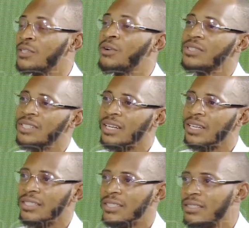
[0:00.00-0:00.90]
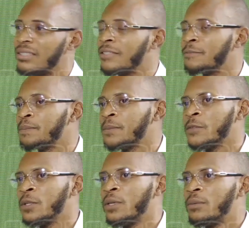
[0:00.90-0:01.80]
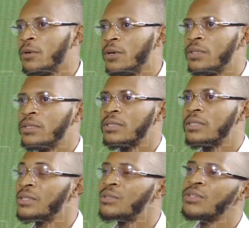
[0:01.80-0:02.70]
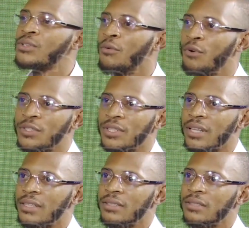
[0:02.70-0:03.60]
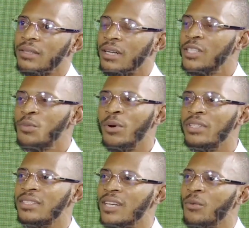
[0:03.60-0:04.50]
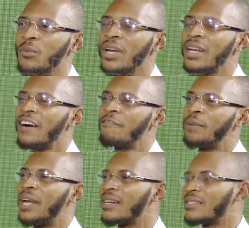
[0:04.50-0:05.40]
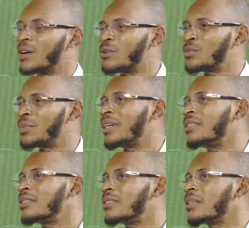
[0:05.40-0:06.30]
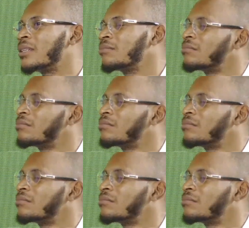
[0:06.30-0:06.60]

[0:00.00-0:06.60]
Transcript: still considered legends. Mm. But it's, it's just unfortunate that at this moment in time, we barely have players that will spend